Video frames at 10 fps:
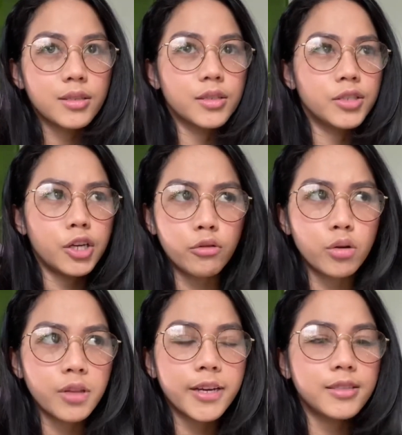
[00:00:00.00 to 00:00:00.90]
Zero
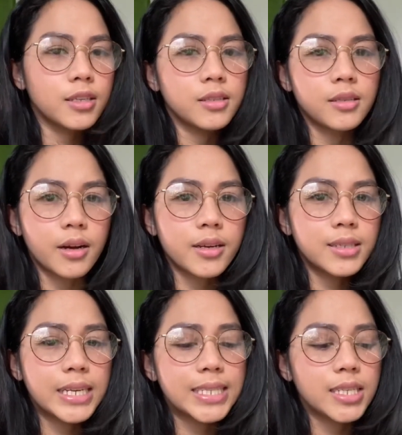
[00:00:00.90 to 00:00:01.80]
light does not
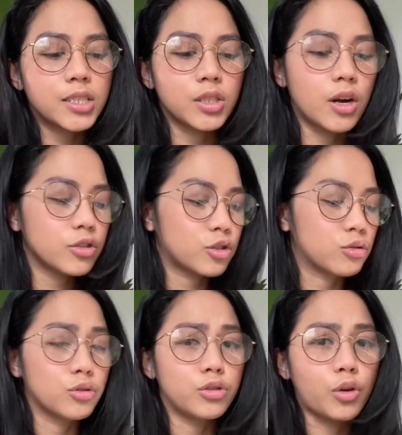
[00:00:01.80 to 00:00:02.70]
exist. It's not
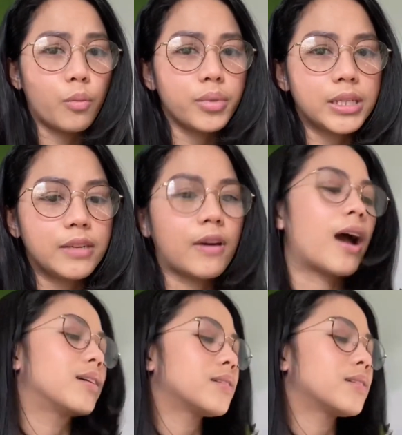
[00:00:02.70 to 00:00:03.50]
true. Don't believe that.